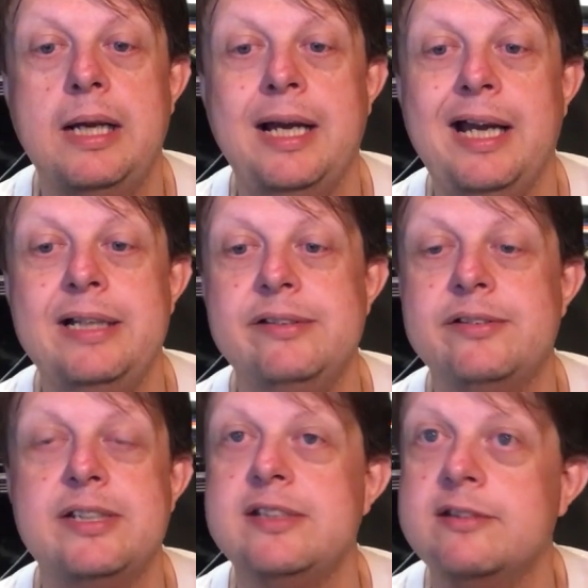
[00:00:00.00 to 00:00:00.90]

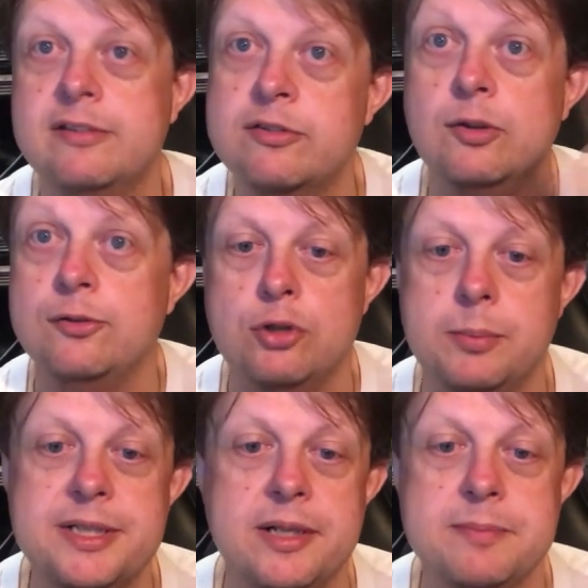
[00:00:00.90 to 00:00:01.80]
and he's sort of
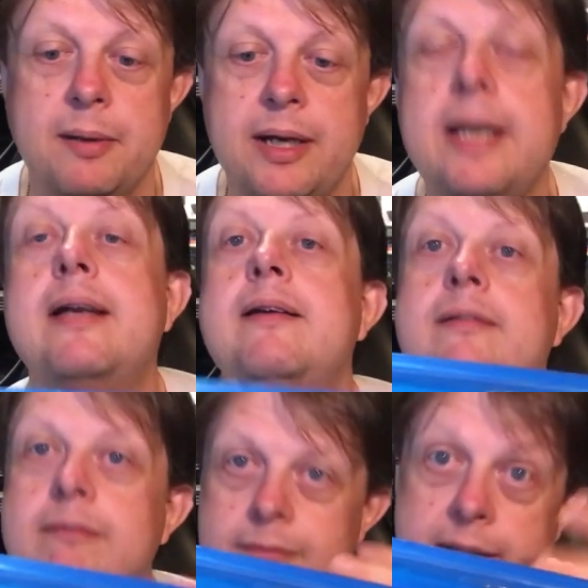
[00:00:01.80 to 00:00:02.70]
traumatized by it
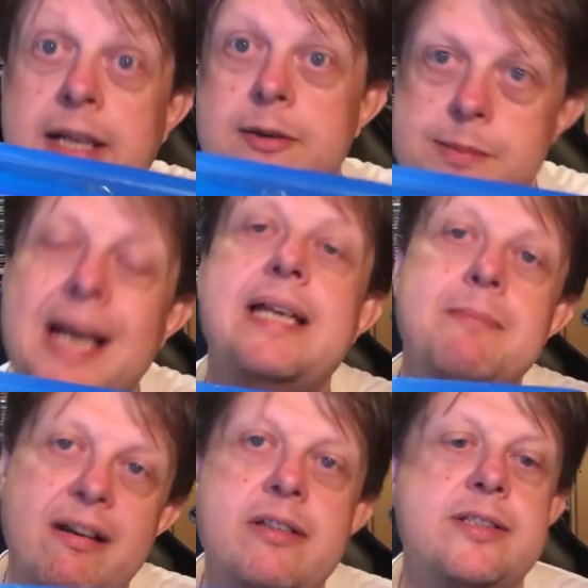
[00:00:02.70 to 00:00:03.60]
he comes back, he
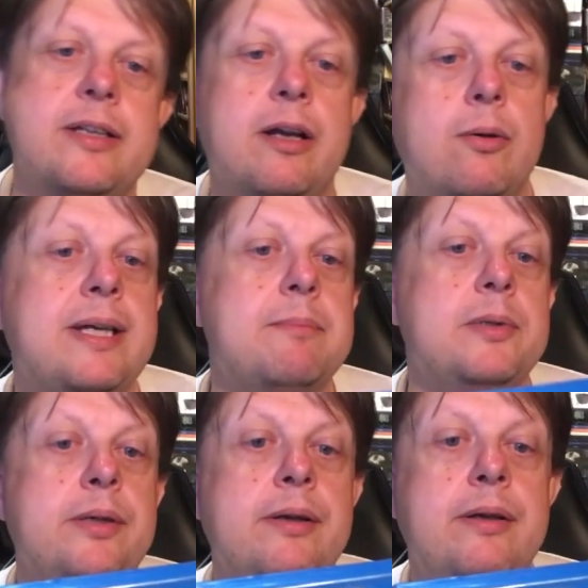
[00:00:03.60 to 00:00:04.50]
marries Nicole
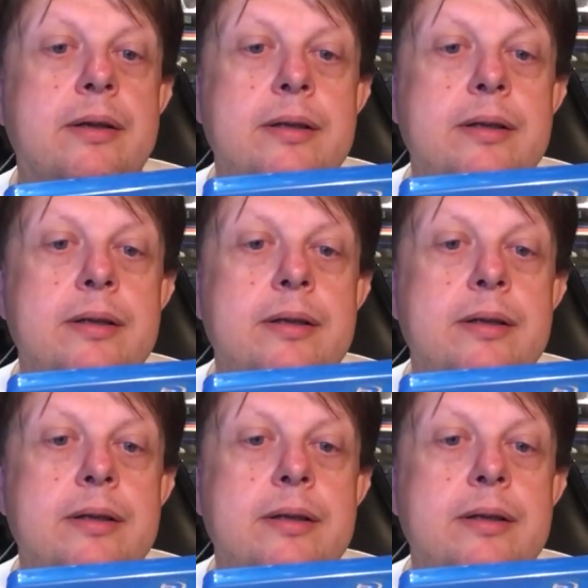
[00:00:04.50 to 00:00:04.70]
Kidman,